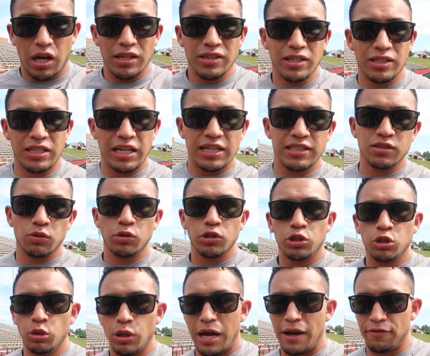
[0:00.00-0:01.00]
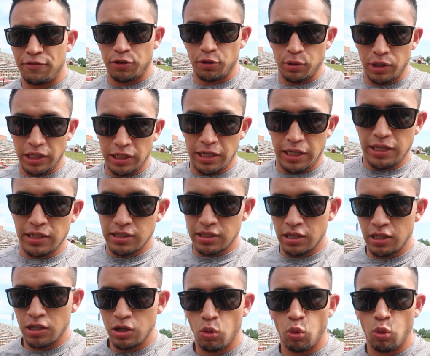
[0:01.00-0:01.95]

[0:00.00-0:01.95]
On the days that we do have 3-a-days,